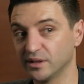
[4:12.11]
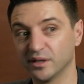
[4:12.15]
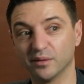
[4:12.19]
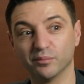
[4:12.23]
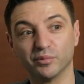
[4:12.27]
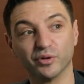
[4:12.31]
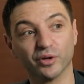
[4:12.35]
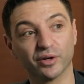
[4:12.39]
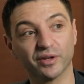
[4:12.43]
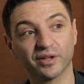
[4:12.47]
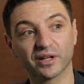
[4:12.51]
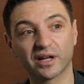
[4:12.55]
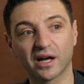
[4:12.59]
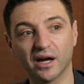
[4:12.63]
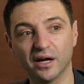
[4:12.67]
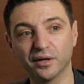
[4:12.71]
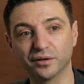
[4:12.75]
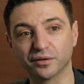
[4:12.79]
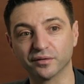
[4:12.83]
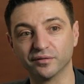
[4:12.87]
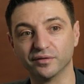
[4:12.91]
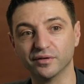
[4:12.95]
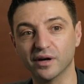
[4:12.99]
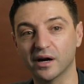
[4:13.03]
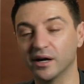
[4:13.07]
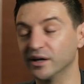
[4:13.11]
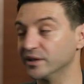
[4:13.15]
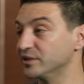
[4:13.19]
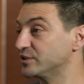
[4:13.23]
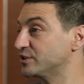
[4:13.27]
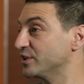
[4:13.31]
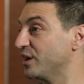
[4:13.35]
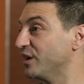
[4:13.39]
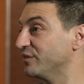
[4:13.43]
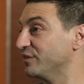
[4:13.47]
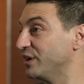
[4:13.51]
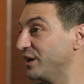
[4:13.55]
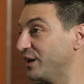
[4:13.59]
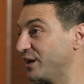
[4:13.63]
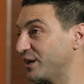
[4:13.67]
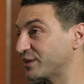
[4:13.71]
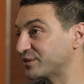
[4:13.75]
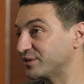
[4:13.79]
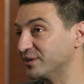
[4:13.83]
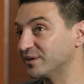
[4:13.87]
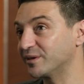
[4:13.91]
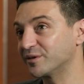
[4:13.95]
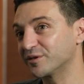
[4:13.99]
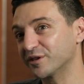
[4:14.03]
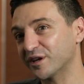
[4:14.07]
but not in the case of Java,
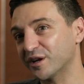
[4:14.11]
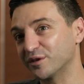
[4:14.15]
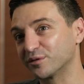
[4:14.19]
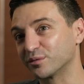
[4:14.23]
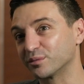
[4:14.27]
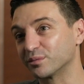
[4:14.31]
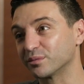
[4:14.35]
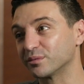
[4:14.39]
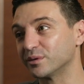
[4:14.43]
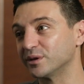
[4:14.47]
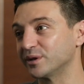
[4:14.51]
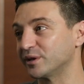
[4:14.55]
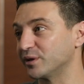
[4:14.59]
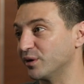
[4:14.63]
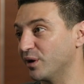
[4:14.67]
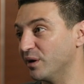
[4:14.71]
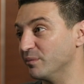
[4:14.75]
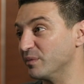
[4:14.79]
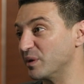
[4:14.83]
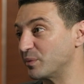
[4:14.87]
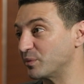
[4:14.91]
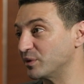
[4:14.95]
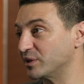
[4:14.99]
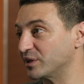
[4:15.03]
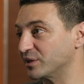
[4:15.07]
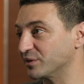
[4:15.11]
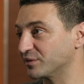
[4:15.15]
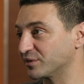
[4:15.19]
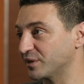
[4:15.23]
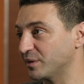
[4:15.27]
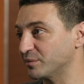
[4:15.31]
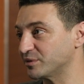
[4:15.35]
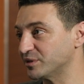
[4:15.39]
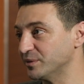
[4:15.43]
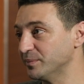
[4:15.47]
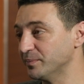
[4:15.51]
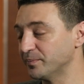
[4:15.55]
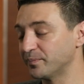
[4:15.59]
actually, because it has really high memory consumption.